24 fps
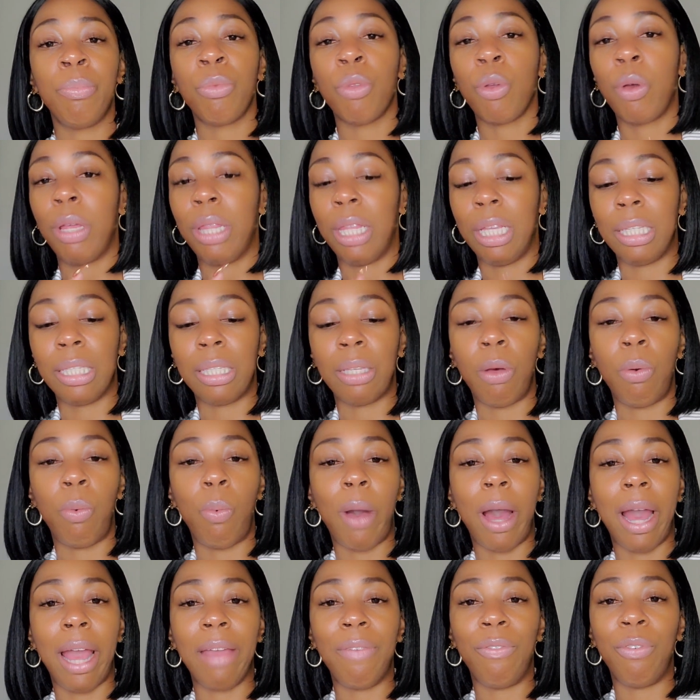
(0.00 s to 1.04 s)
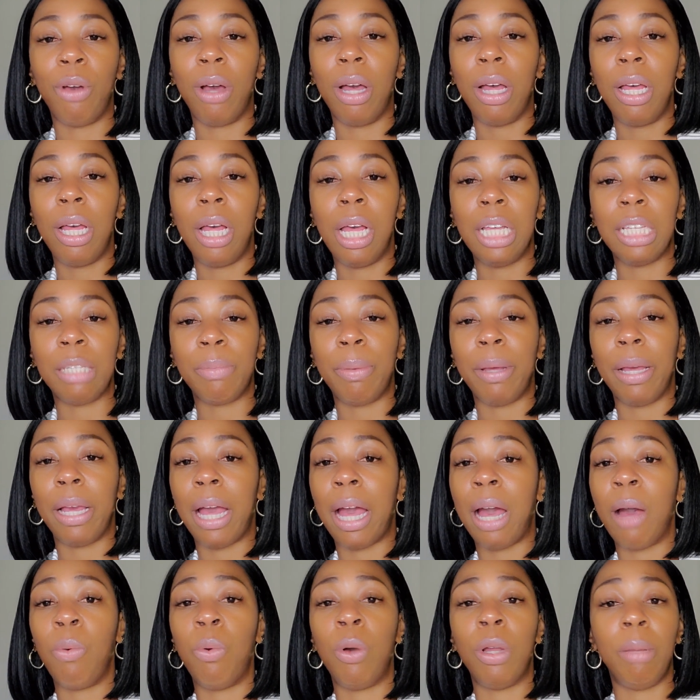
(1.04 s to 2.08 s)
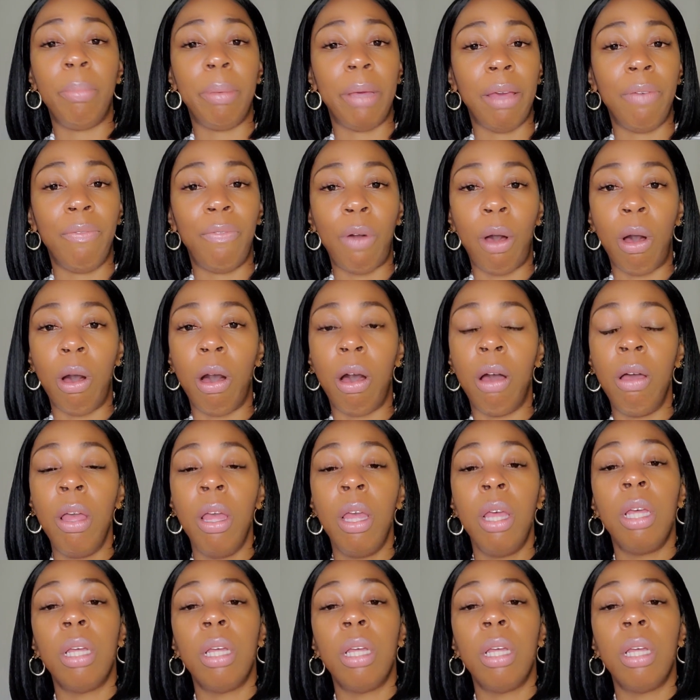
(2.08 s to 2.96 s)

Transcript: whether it's a wife or a husband, God want to be involved.